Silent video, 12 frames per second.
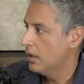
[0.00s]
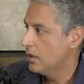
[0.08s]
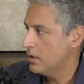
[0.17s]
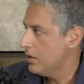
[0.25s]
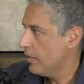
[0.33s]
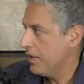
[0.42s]

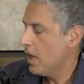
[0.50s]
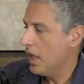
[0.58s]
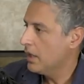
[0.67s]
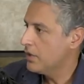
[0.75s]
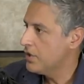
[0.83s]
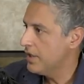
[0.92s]
There's no
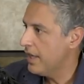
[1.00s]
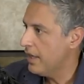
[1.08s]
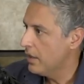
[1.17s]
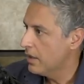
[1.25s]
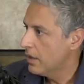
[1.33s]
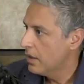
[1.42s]
theology
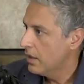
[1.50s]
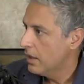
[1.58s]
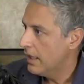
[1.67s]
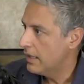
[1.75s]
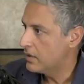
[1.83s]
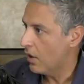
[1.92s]
there.
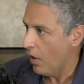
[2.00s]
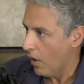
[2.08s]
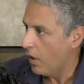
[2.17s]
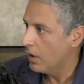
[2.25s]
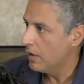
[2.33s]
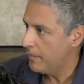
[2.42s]
It's
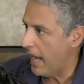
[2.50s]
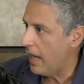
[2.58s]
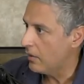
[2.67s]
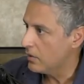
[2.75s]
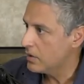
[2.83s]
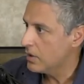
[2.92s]
all
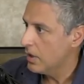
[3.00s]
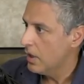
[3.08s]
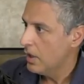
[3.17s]
about